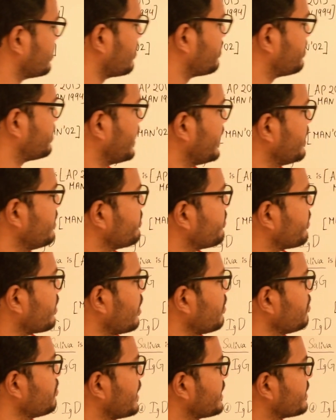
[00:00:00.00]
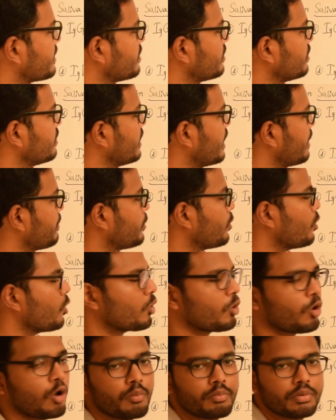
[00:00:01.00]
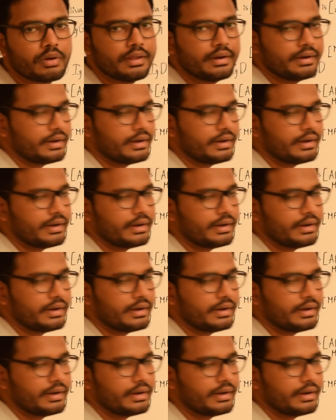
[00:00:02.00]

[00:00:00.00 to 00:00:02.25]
obtained from maternal immunoglobulin,